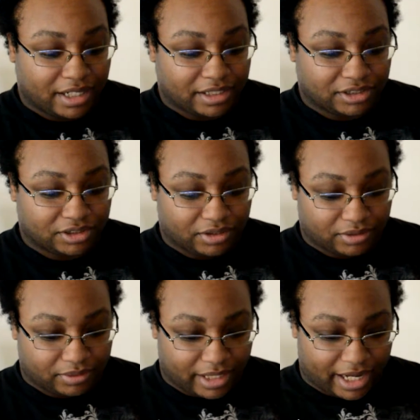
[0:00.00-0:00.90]
So
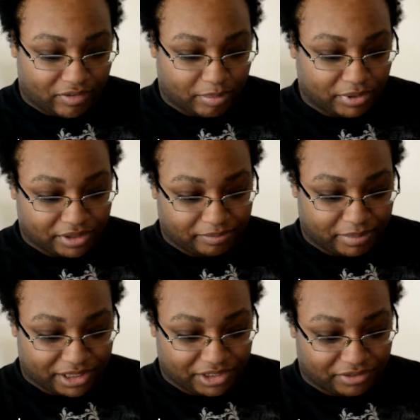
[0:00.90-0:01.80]
I have a
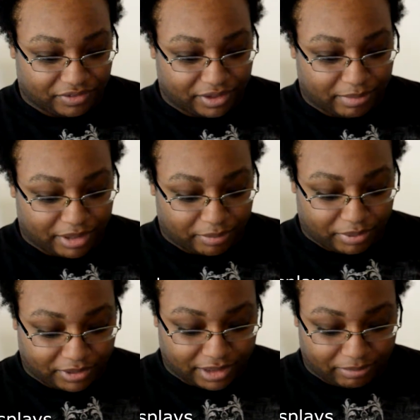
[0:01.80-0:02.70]
picture of them
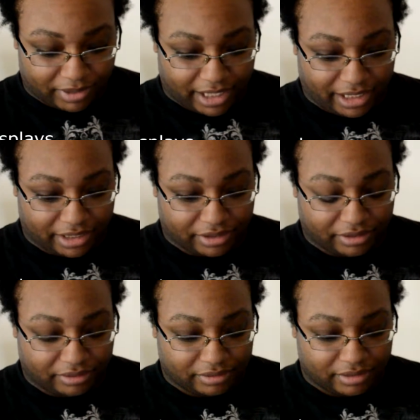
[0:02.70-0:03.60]
pulled up right
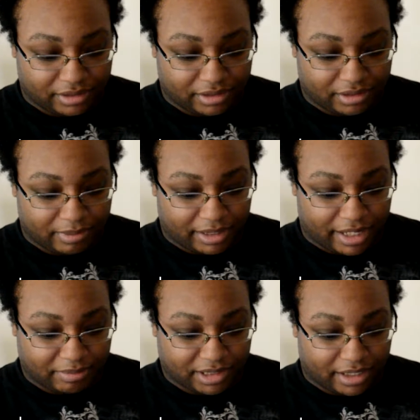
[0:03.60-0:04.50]
here on my
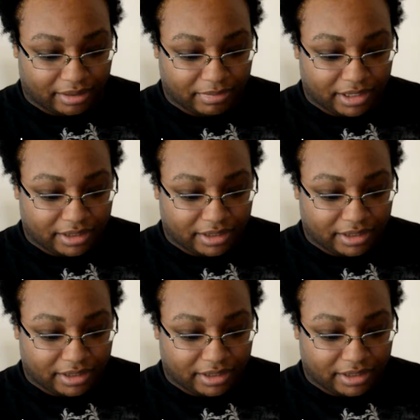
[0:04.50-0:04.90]
laptop.